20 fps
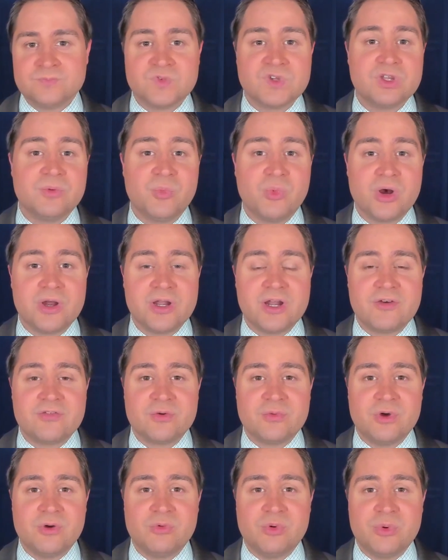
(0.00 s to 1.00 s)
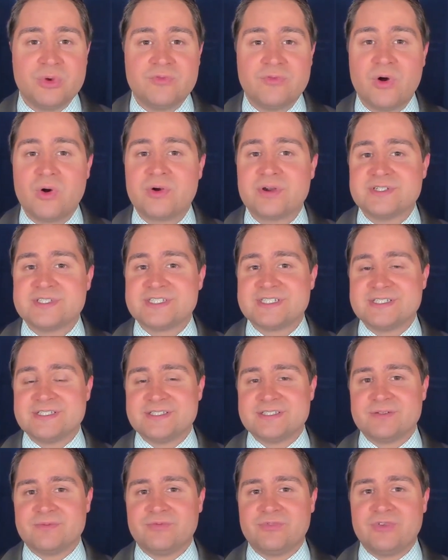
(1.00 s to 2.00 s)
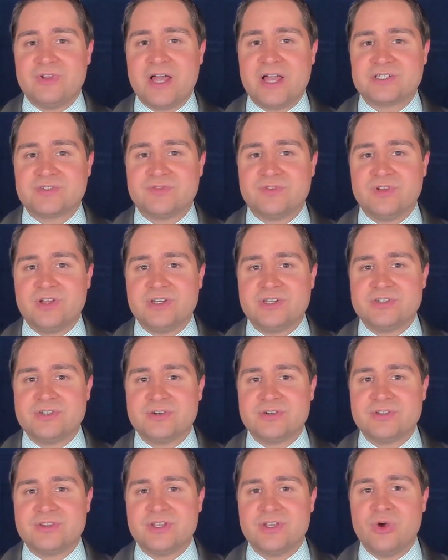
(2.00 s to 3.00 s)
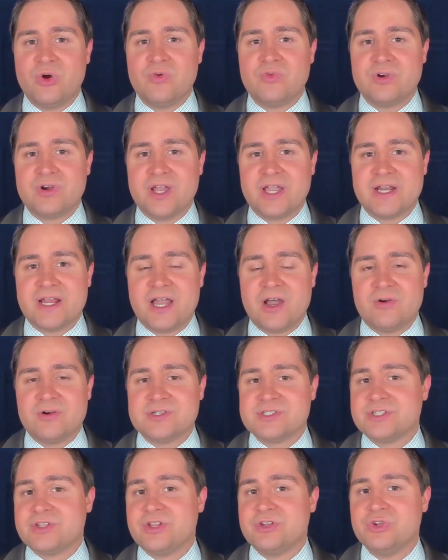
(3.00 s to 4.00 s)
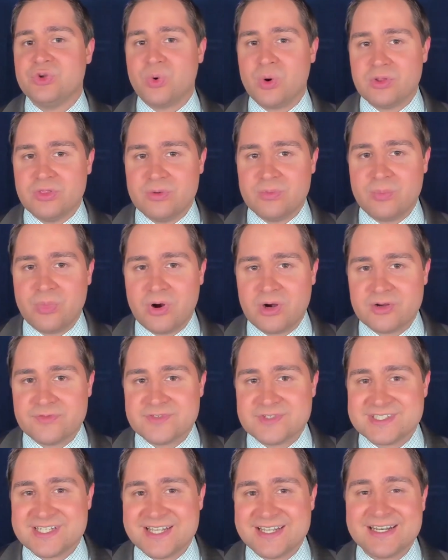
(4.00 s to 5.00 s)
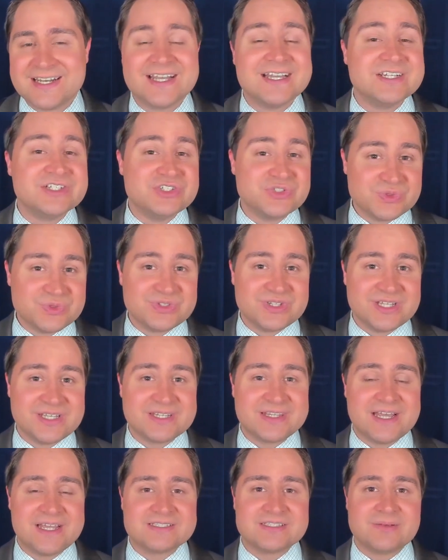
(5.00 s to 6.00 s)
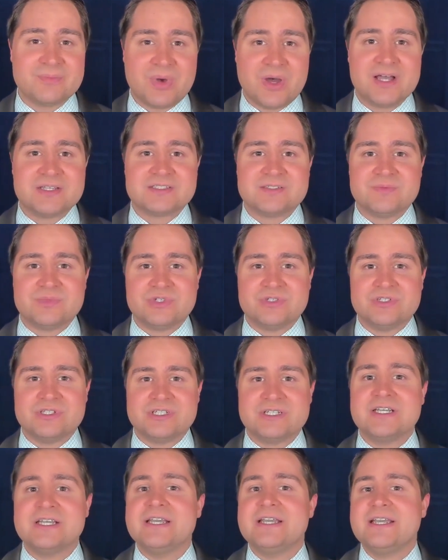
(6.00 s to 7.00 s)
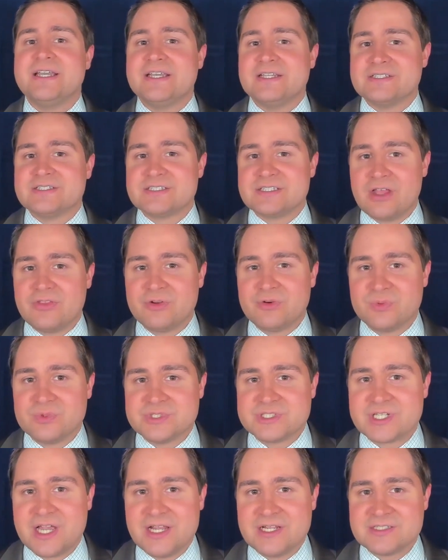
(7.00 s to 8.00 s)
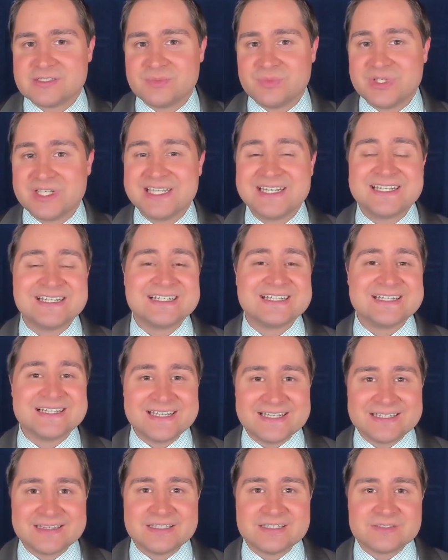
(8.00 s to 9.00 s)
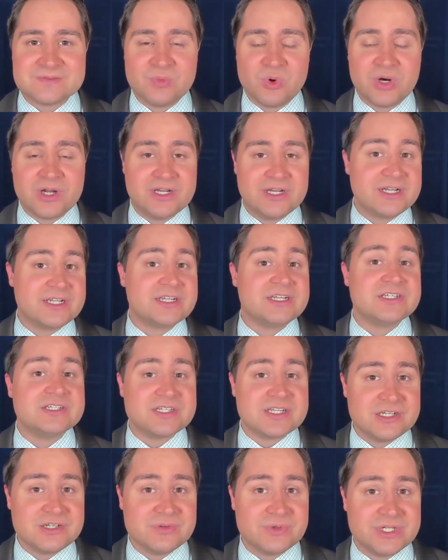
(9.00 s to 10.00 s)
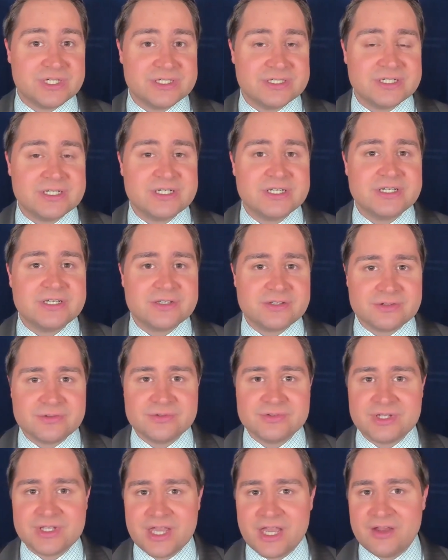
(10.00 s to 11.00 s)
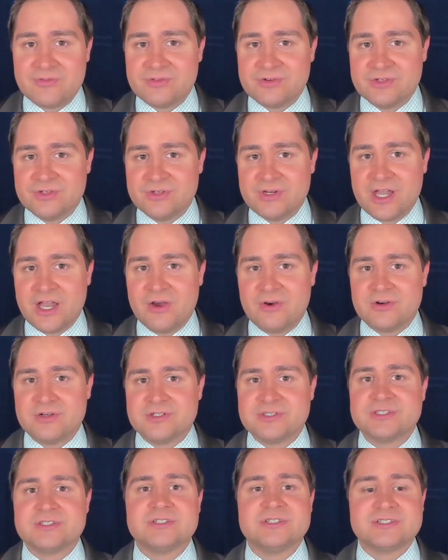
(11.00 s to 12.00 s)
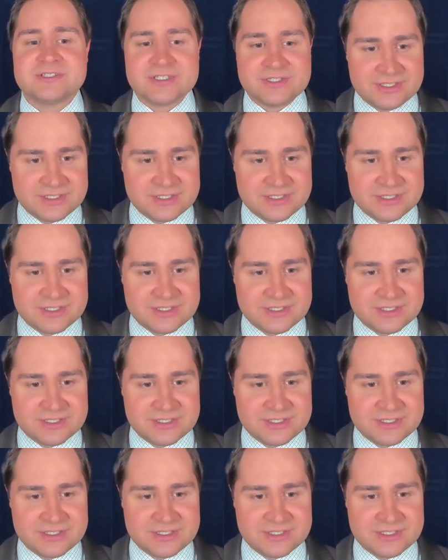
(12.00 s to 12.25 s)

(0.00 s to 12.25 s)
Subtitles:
Good morning, everyone. Well, we've already seen some flash flooding during the overnight hours in the northern part of the state, and I do think that's a possibility in southern Wisconsin beginning late this morning and continuing through the afternoon hours. Let's get